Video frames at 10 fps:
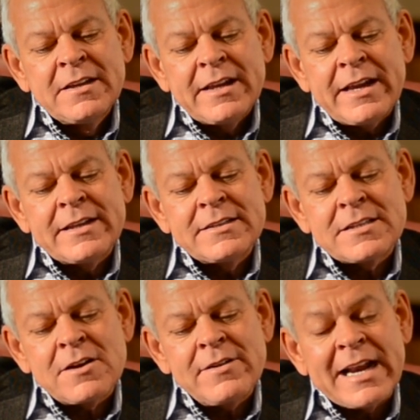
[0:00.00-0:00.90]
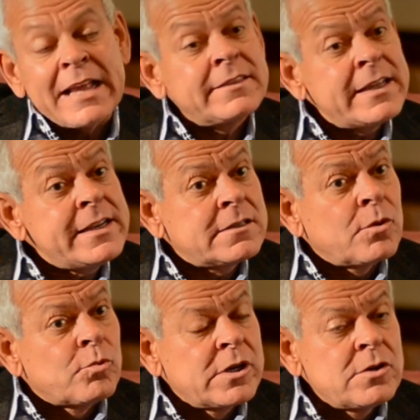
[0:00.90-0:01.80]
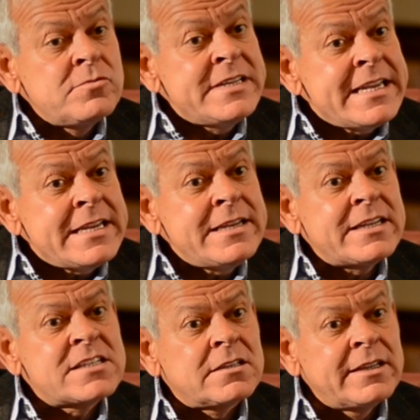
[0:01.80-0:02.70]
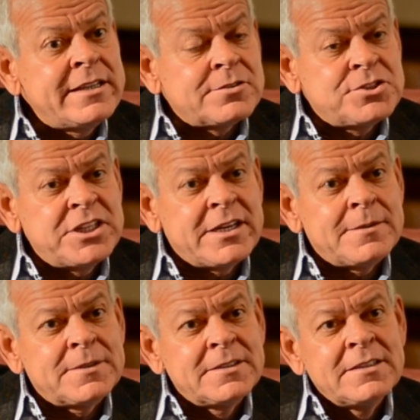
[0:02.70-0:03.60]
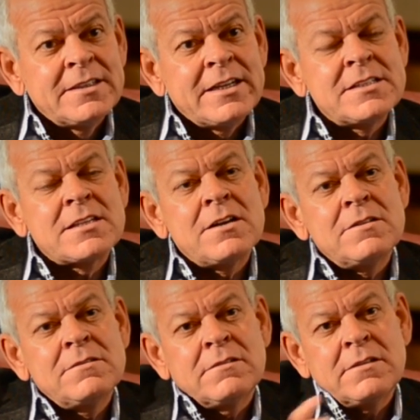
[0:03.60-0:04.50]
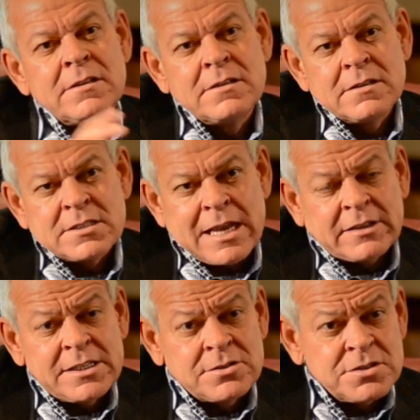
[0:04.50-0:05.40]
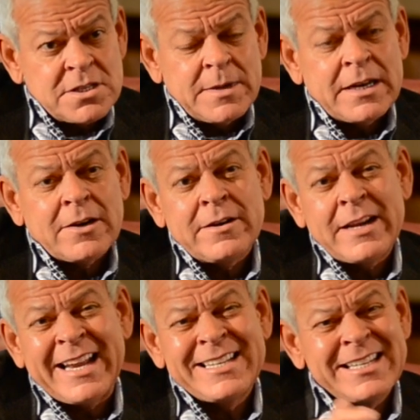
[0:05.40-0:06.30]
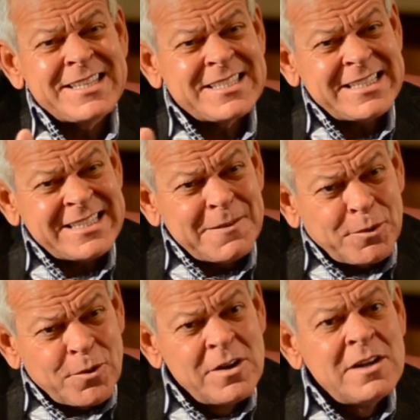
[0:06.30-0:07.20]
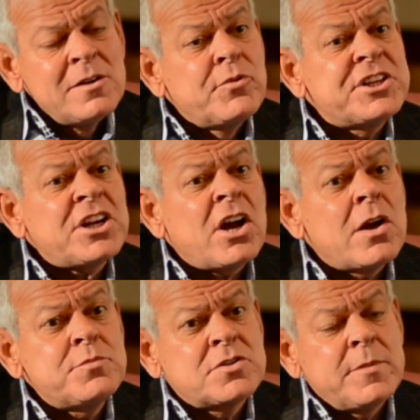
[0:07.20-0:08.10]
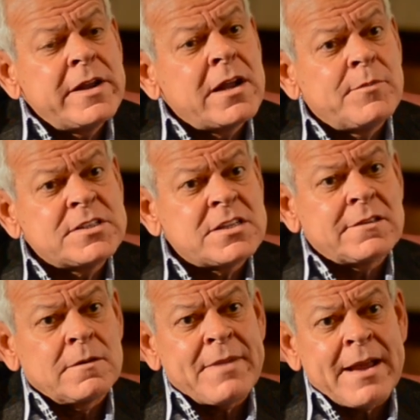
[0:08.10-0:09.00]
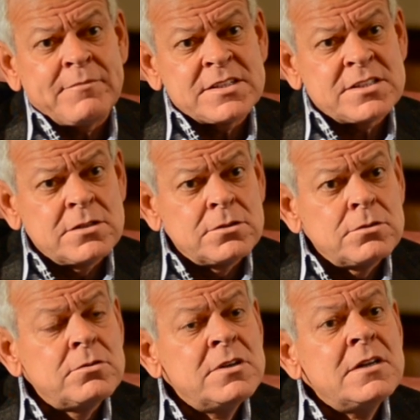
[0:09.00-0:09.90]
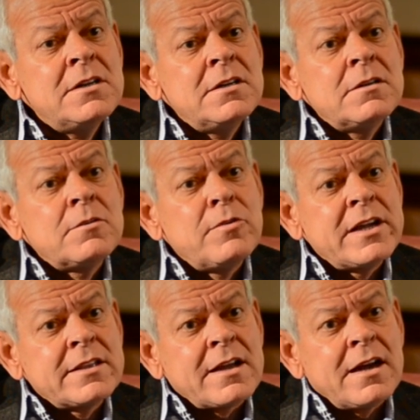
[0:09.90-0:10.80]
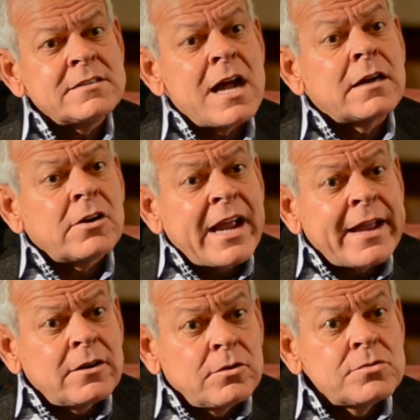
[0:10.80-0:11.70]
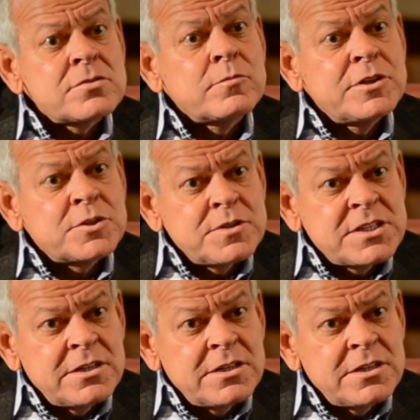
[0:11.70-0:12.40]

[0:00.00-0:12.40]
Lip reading: And I think the real need is leadership. And so Southeastern Seminary and Tennessee Temple, which hopes to become a Southern Baptist school with Dr. Eccles, which was at